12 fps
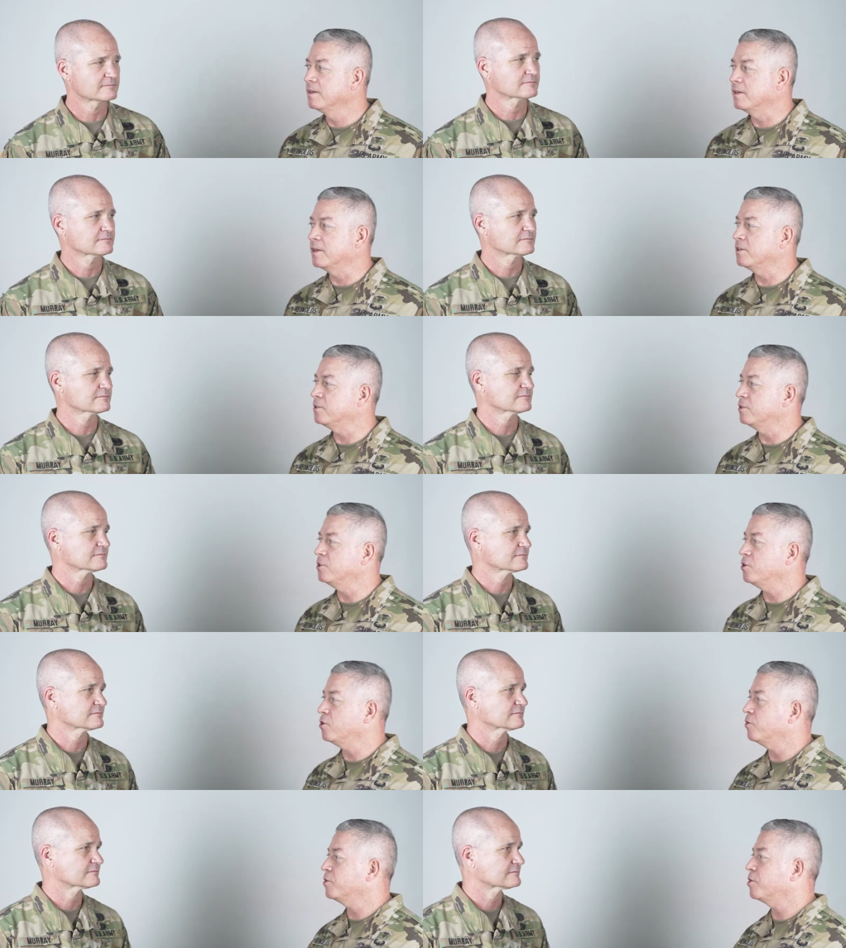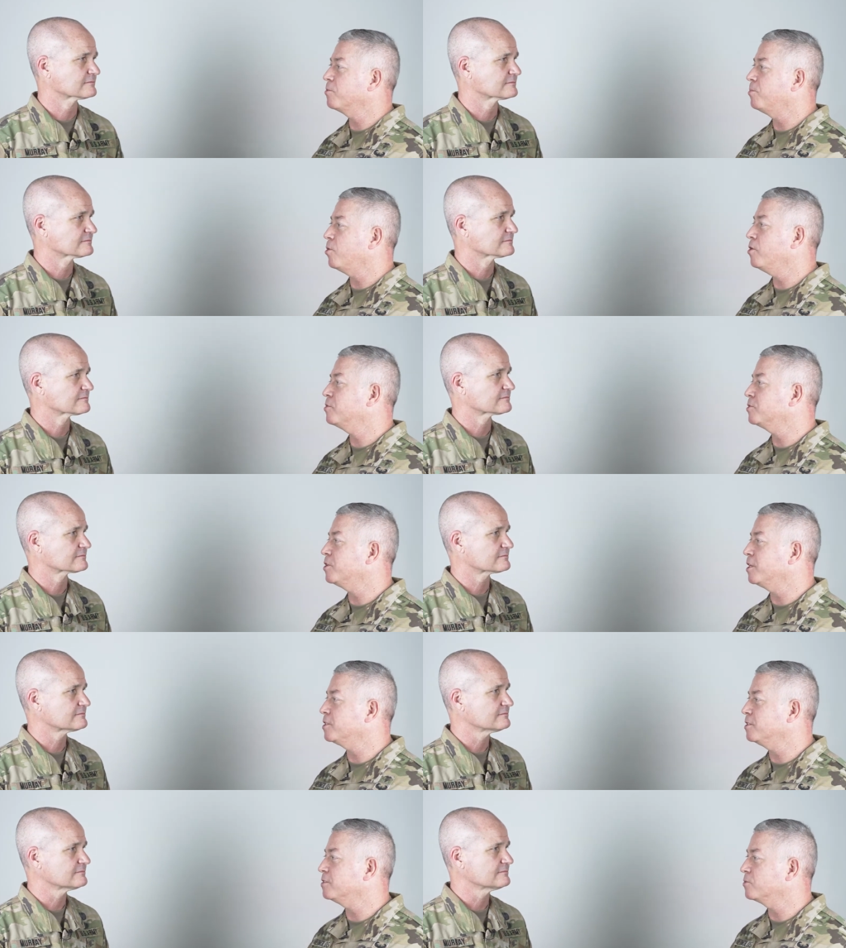Speaker 1: And you know, your barn
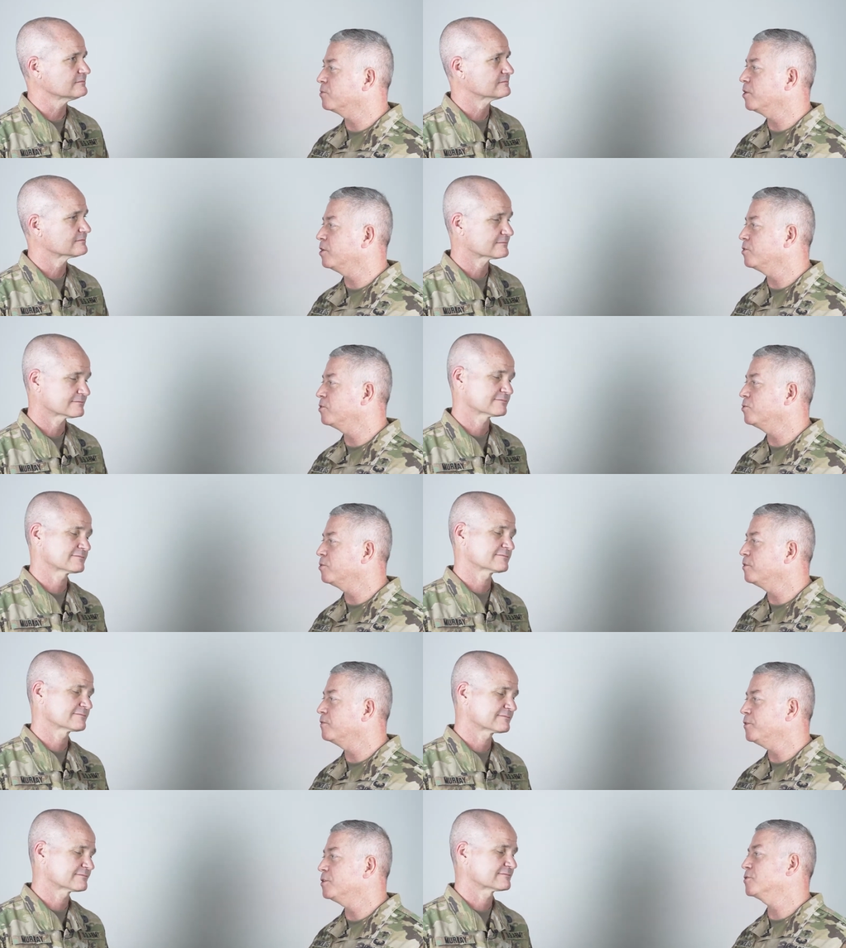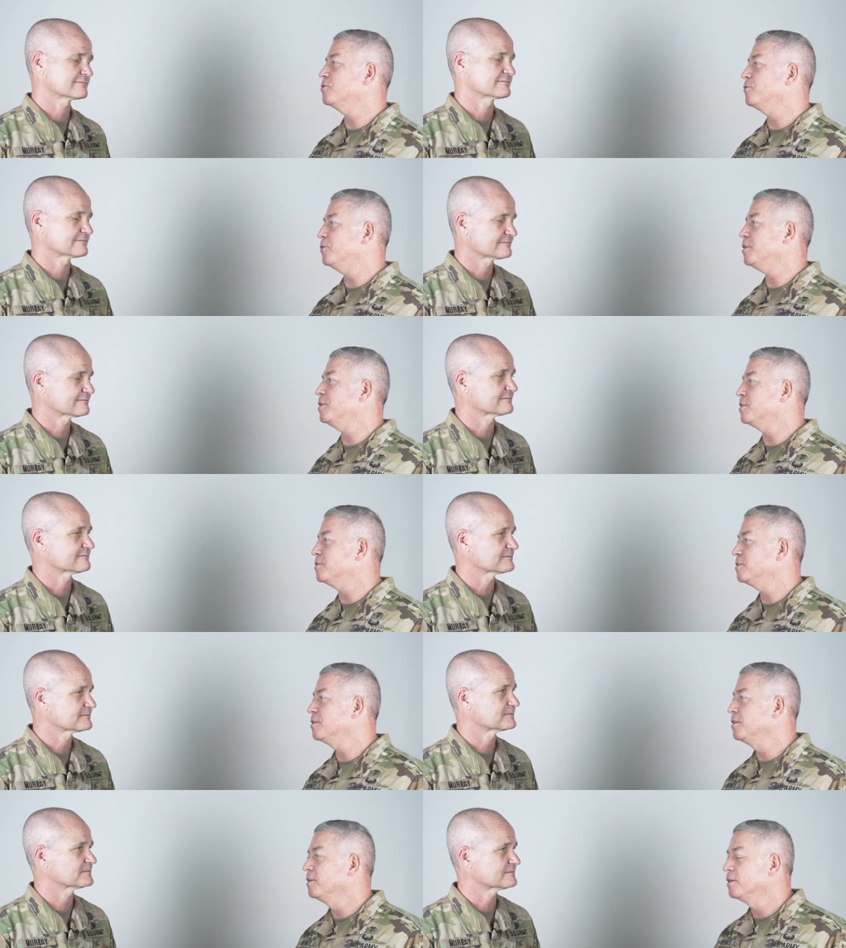sessions where you're doing physical fitness,
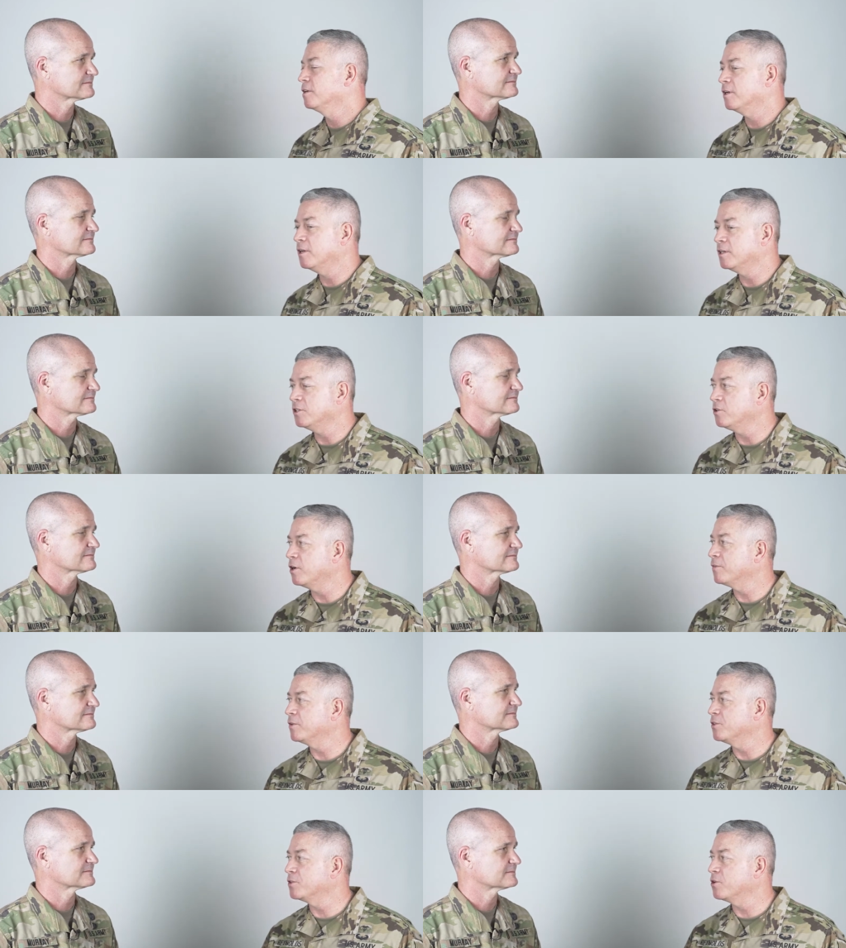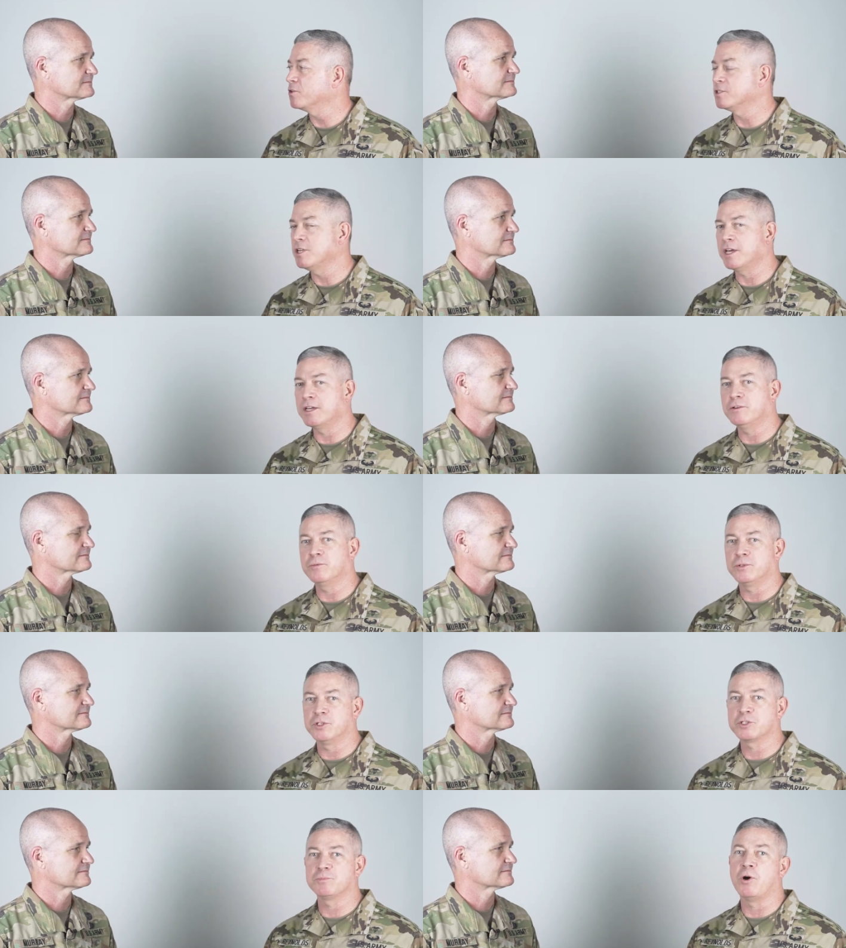uh, you know, every Thursday
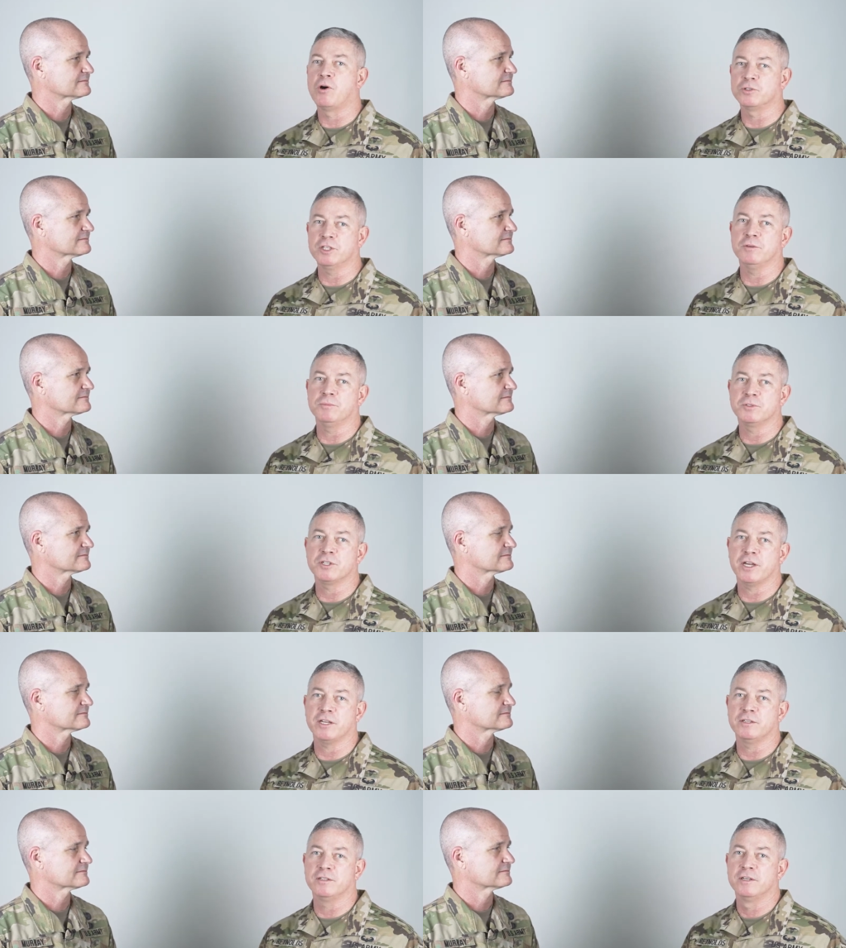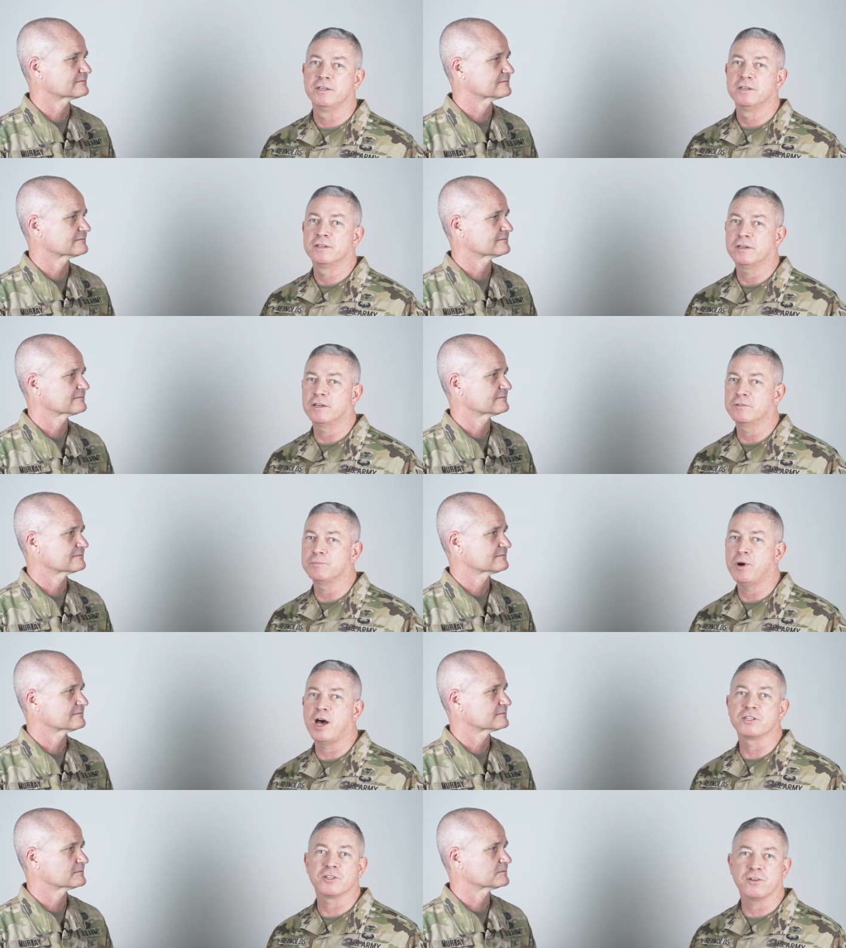with the small team setting, uh,
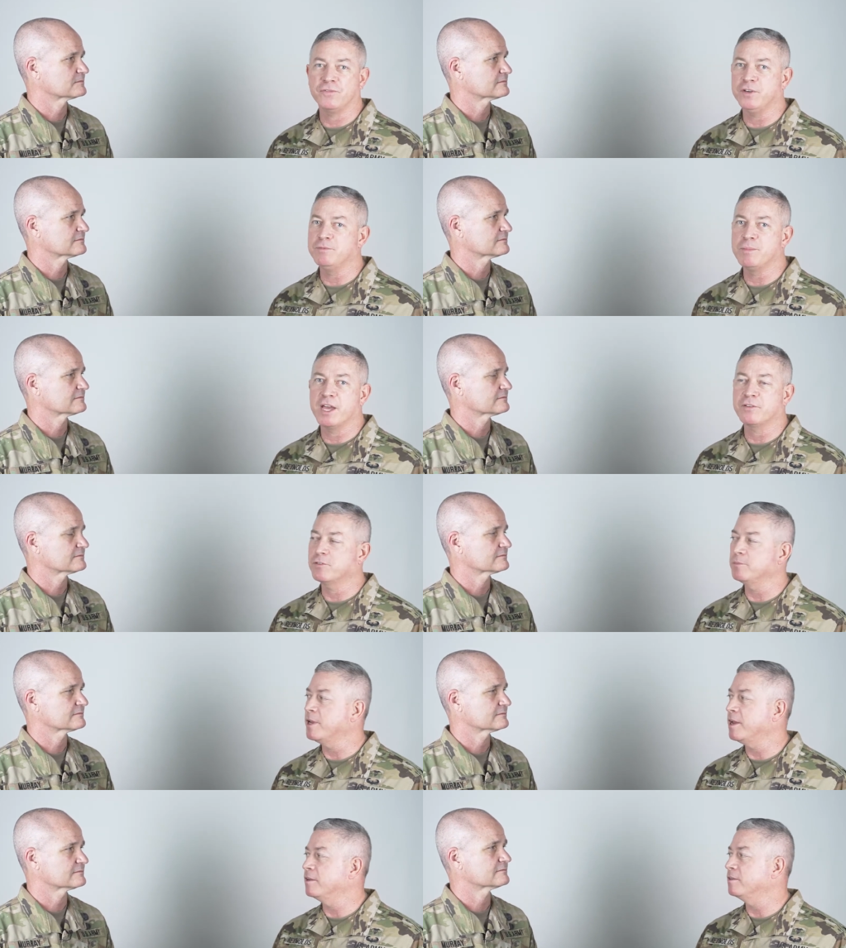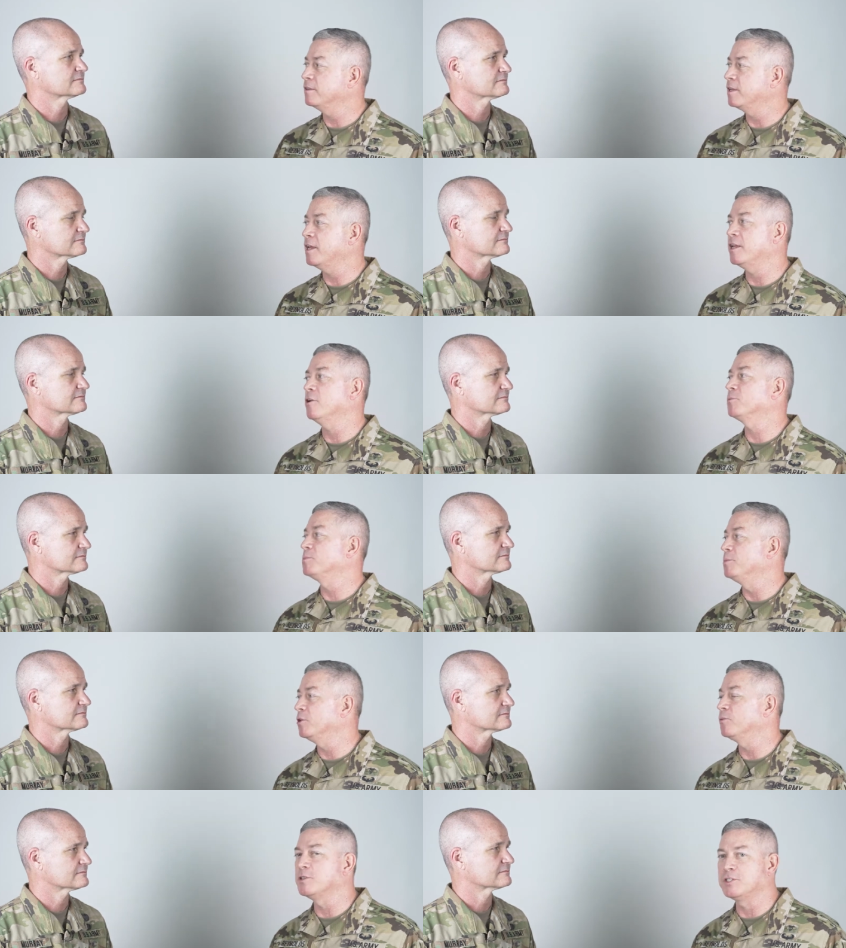positive feedback from that, that helps
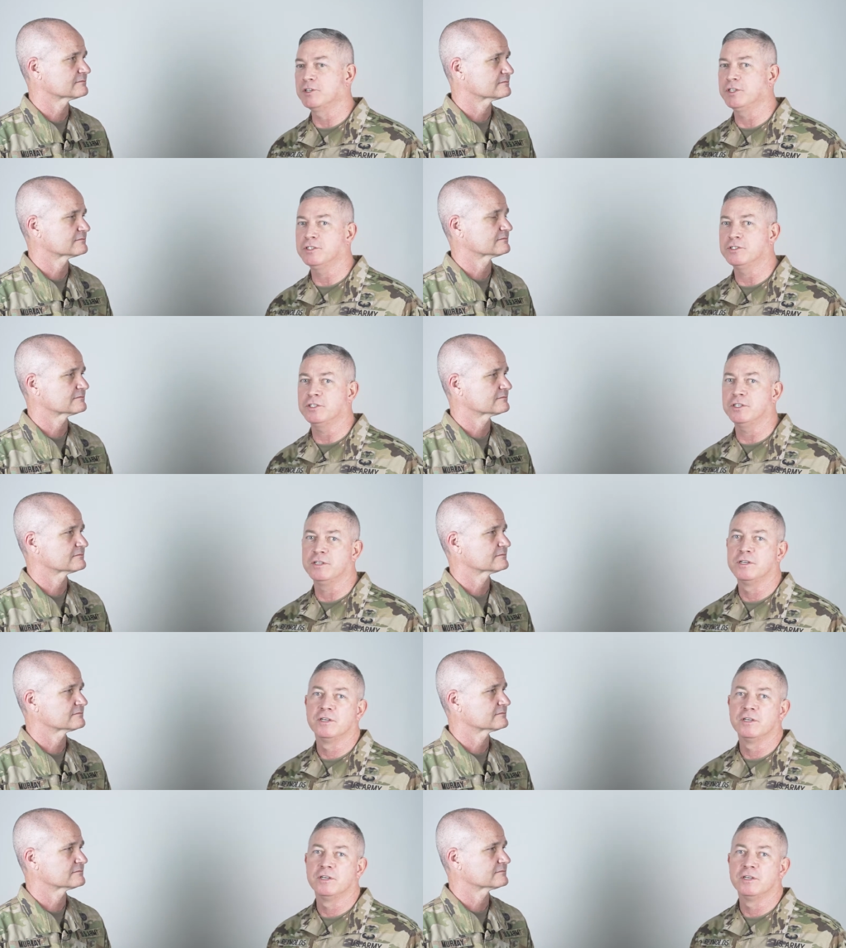build resiliency.